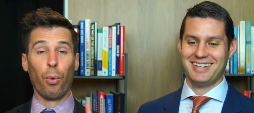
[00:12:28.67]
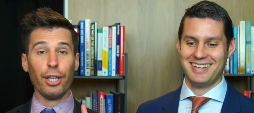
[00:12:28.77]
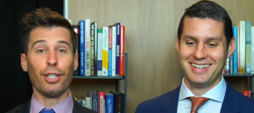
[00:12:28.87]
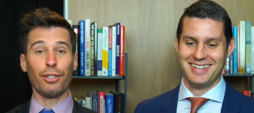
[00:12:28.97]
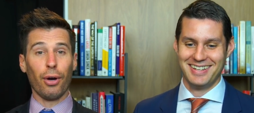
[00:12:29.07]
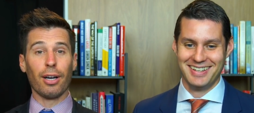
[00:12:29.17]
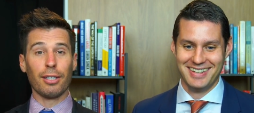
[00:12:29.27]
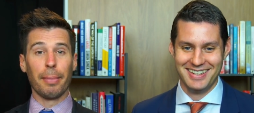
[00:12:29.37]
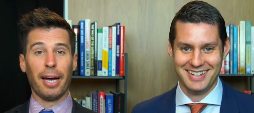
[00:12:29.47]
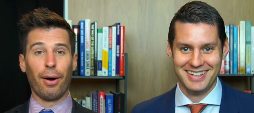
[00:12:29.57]
Speaker 1: we just talked
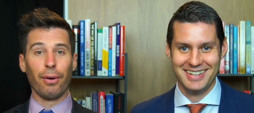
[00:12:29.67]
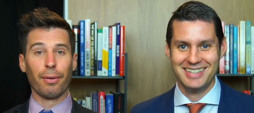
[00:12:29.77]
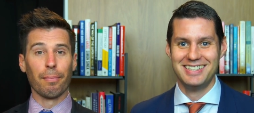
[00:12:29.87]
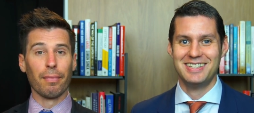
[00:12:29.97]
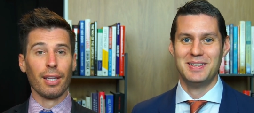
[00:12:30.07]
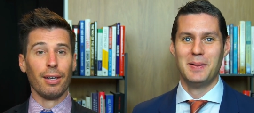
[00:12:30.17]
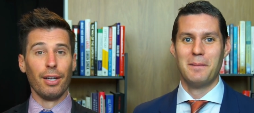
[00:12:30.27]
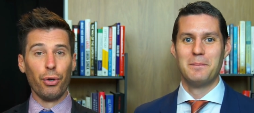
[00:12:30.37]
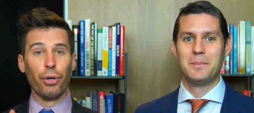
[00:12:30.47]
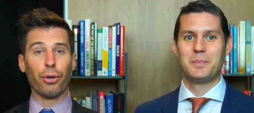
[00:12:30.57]
about
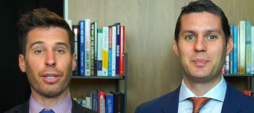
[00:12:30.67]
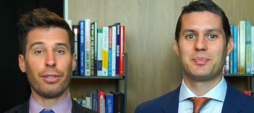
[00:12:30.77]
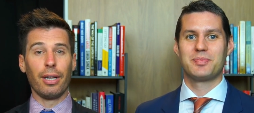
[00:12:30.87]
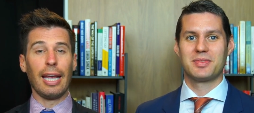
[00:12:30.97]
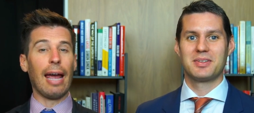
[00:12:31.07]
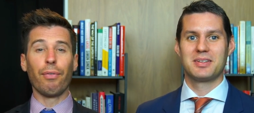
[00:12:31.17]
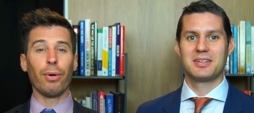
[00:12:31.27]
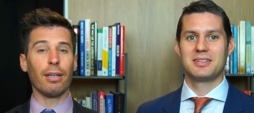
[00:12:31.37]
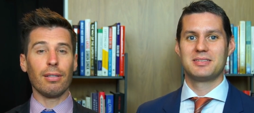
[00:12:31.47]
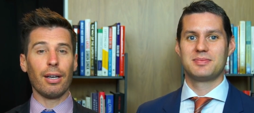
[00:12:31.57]
New York City. Everyone
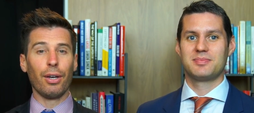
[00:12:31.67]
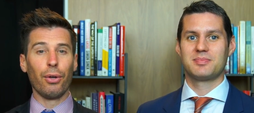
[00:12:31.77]
outside of New